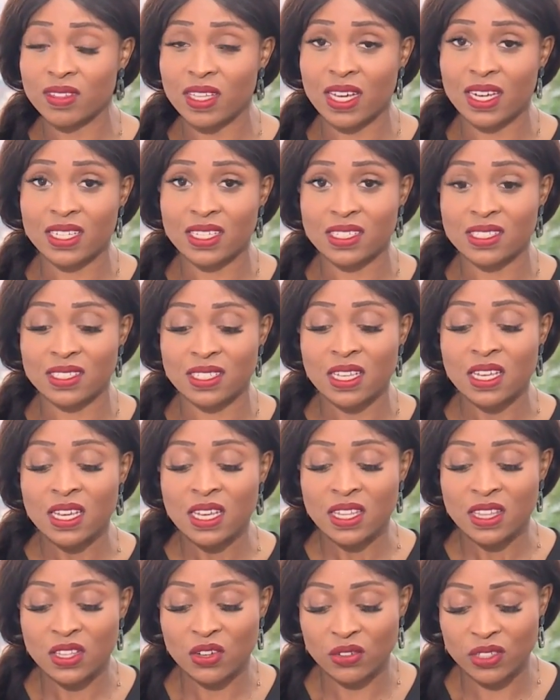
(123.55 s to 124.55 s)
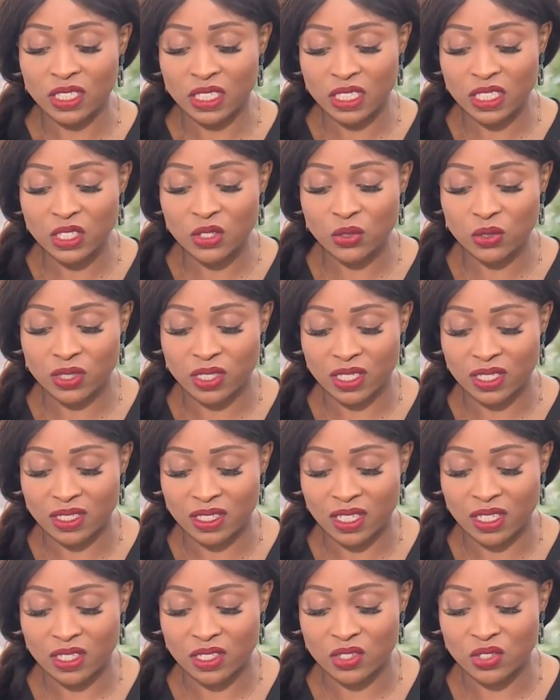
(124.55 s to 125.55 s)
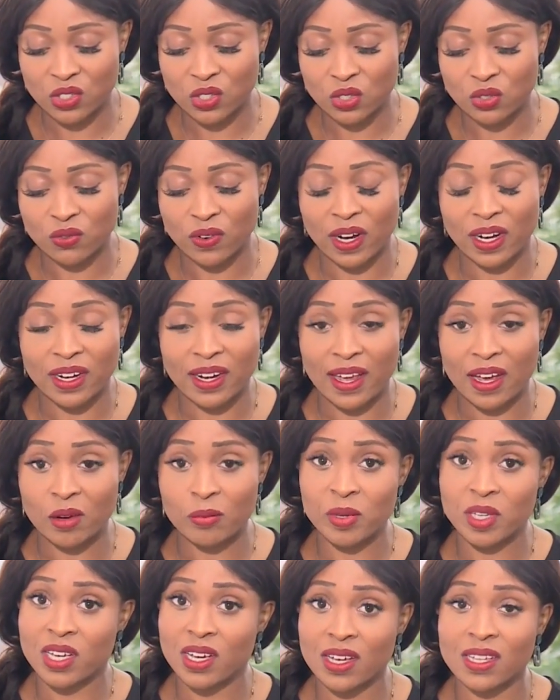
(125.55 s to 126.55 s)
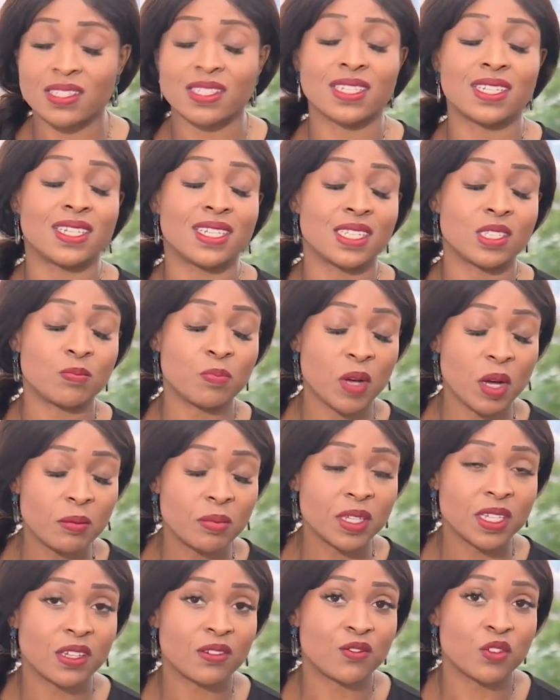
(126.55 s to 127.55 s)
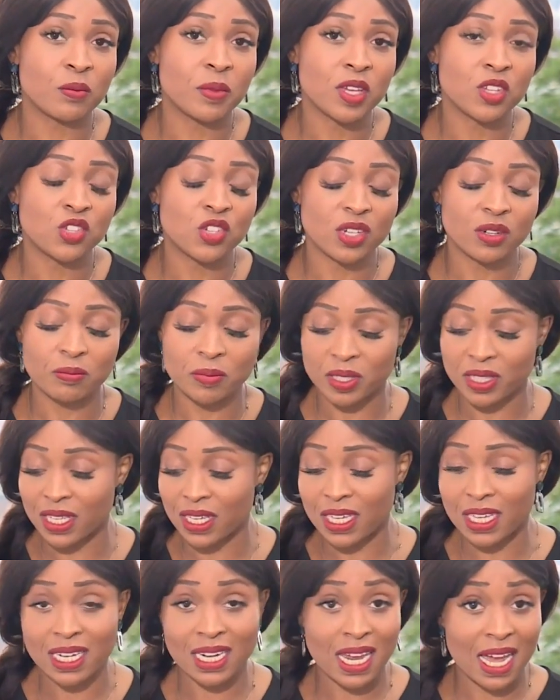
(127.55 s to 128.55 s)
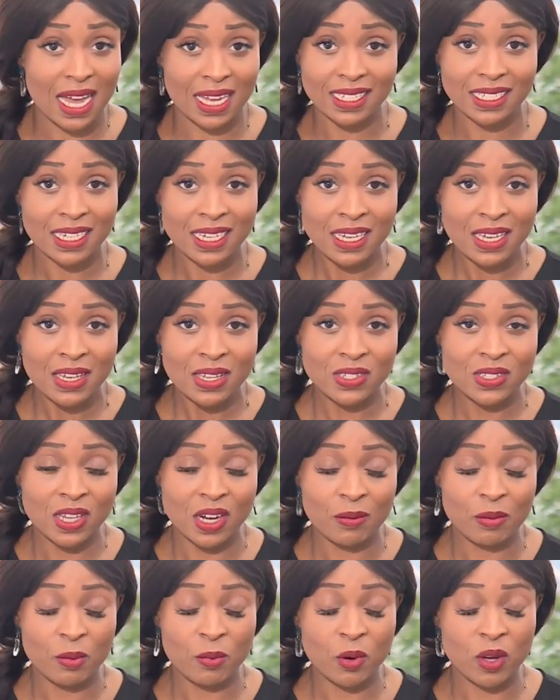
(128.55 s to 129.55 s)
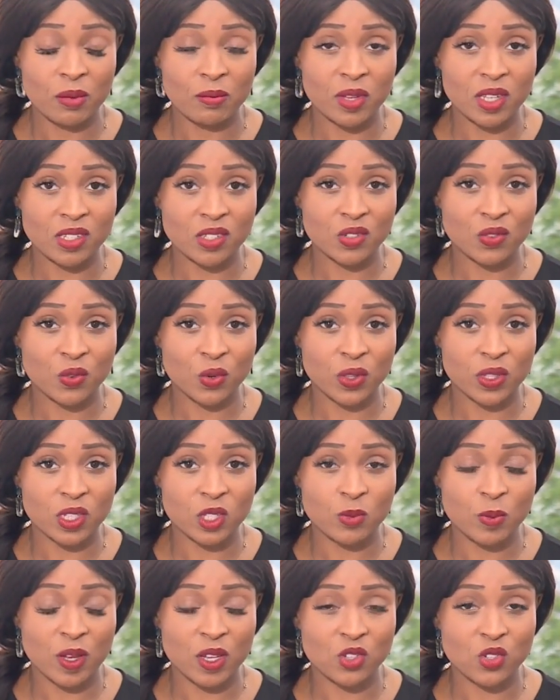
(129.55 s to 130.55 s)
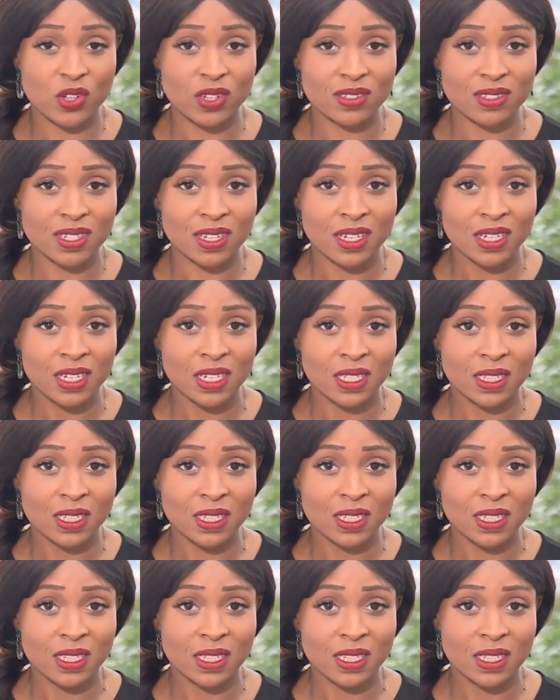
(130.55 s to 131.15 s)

That is the only legal thing they can do right now because it is public information, but they cannot set up appointments for these patients.